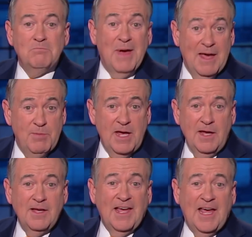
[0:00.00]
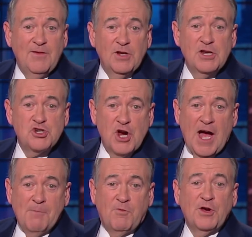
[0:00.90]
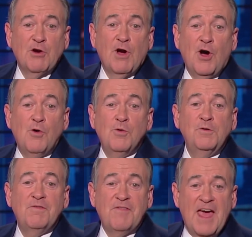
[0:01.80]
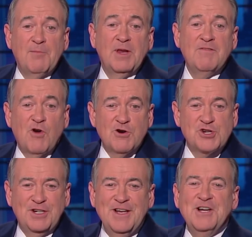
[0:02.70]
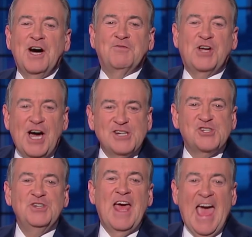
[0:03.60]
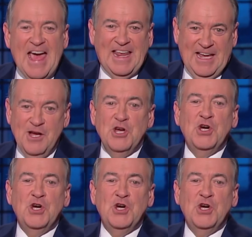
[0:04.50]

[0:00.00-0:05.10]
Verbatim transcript: maybe even a job for your own family version of Cousin Eddie,